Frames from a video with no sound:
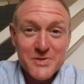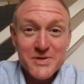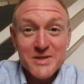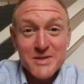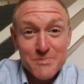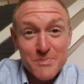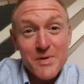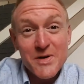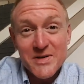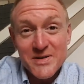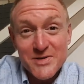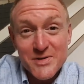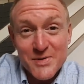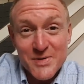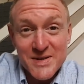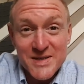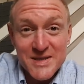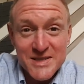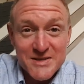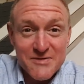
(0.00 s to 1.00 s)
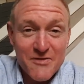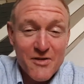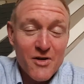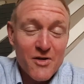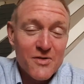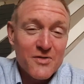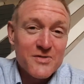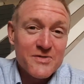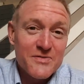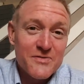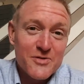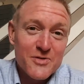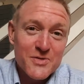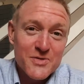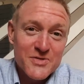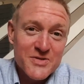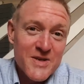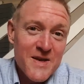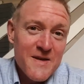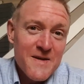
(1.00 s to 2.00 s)
despite doing these vlogs, of
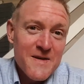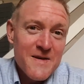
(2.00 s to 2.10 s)
course,